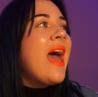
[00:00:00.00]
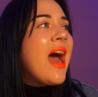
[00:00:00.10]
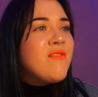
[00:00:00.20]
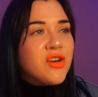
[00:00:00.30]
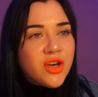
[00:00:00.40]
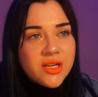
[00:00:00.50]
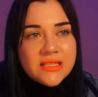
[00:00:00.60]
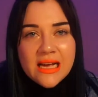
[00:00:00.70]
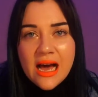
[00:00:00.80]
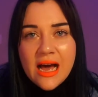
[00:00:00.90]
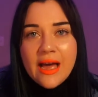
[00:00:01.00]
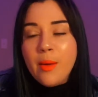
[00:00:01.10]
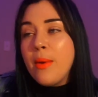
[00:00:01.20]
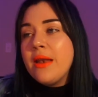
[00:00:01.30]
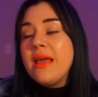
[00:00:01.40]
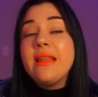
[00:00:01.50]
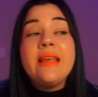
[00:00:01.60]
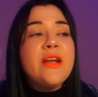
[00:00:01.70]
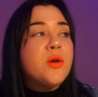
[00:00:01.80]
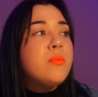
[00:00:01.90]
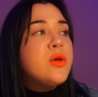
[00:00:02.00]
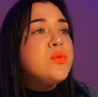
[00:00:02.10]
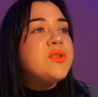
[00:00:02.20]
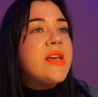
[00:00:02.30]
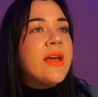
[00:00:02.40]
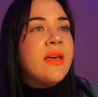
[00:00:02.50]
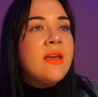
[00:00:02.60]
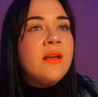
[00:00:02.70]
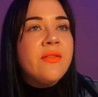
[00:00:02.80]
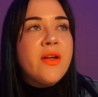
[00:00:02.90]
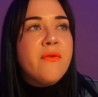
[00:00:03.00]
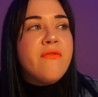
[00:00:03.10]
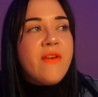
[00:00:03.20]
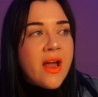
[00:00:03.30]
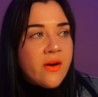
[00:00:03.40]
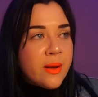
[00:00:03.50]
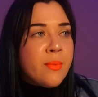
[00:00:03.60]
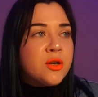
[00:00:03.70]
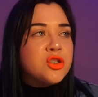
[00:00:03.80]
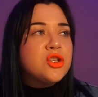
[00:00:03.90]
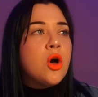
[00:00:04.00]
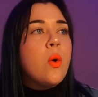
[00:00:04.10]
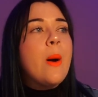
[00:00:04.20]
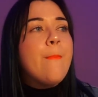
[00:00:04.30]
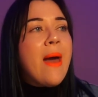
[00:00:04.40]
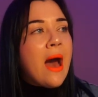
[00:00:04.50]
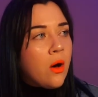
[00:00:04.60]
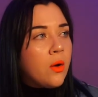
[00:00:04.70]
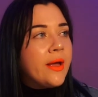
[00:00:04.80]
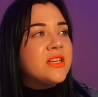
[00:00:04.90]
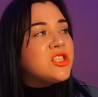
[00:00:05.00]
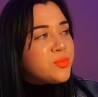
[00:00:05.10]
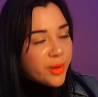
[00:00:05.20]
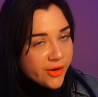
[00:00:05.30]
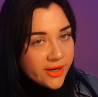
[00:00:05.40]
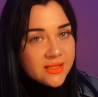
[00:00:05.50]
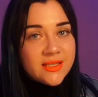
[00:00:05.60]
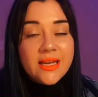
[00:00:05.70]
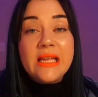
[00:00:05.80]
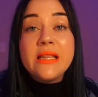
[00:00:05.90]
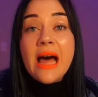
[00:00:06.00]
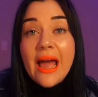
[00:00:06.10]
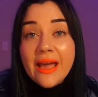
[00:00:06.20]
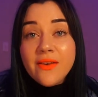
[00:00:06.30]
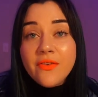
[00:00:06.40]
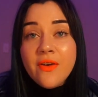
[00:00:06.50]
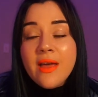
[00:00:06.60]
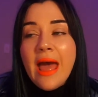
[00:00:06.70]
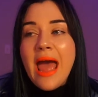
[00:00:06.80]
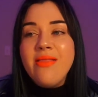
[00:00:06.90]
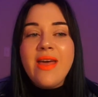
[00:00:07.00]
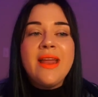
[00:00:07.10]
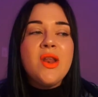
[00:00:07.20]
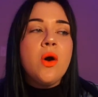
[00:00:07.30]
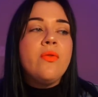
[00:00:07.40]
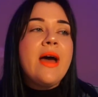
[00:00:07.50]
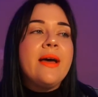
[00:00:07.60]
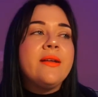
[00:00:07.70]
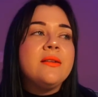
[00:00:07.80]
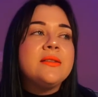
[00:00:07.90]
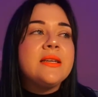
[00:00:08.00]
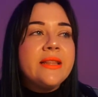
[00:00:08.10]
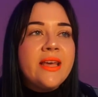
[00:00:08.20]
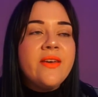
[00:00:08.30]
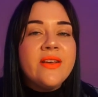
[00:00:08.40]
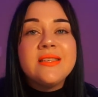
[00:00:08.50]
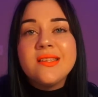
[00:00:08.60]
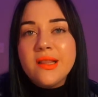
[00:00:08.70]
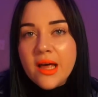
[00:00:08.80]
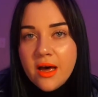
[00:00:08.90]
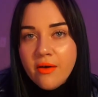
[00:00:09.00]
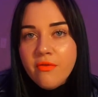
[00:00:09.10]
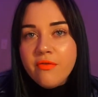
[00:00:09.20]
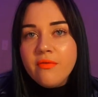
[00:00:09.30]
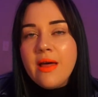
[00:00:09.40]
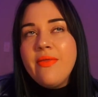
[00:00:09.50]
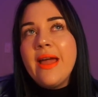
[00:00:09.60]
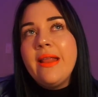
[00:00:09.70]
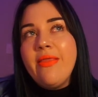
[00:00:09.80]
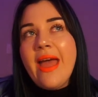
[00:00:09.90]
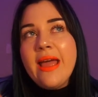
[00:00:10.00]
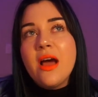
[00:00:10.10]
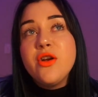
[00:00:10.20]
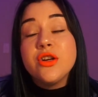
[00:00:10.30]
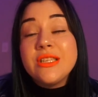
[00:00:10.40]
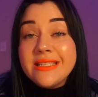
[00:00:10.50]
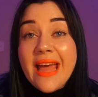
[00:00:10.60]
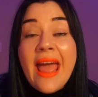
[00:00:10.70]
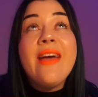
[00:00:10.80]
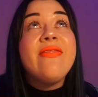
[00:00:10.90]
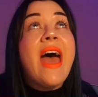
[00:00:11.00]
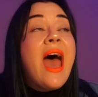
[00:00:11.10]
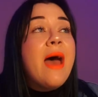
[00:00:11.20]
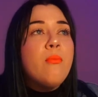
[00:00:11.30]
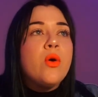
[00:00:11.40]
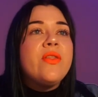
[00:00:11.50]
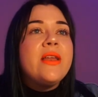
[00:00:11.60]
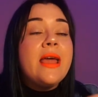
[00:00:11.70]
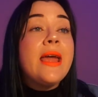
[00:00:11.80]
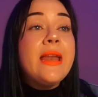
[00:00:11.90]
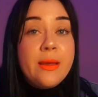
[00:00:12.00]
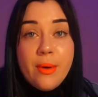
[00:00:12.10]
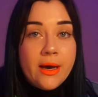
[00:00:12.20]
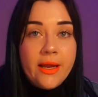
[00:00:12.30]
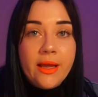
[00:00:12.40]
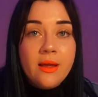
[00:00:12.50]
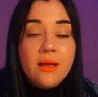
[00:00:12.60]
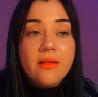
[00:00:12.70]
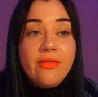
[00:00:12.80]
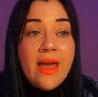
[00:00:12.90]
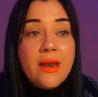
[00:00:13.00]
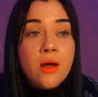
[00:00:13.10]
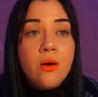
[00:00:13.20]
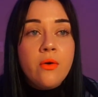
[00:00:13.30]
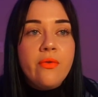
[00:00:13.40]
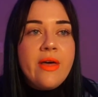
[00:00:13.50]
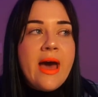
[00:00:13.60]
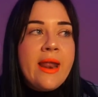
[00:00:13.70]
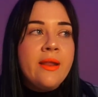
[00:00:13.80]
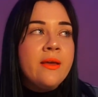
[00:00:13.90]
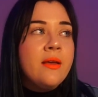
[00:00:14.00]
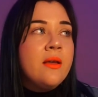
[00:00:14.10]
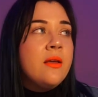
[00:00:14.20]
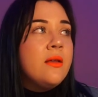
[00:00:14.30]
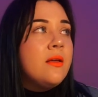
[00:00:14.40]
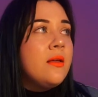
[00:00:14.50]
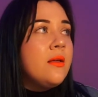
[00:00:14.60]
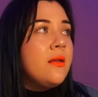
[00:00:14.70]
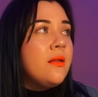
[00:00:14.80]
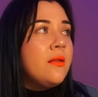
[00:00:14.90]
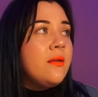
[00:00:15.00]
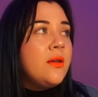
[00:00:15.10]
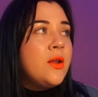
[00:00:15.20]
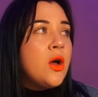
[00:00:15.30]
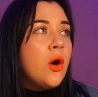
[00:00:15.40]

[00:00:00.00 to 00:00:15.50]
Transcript: have a good time and hear music. They're very much so about experiencing life, and they know that to live is to love, and they understand that more than anybody. They know that, you